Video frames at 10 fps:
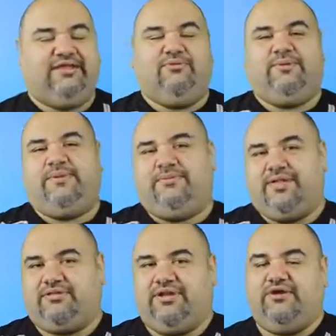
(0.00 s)
There'll be
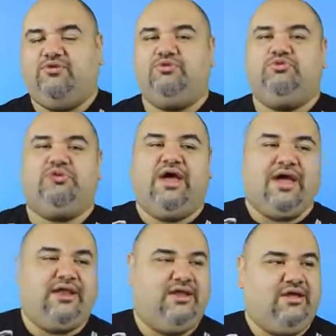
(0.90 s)
people out there who do
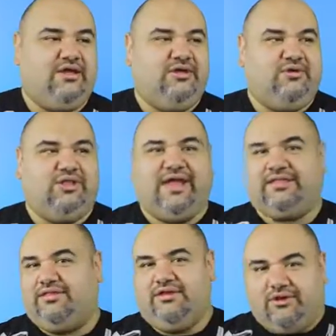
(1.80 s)
not like,
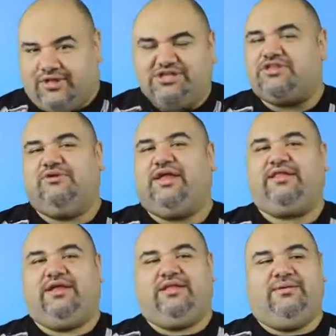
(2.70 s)
you know, they just don't like
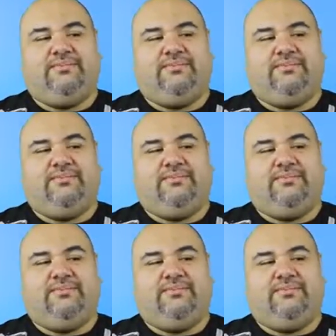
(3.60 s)
the idea.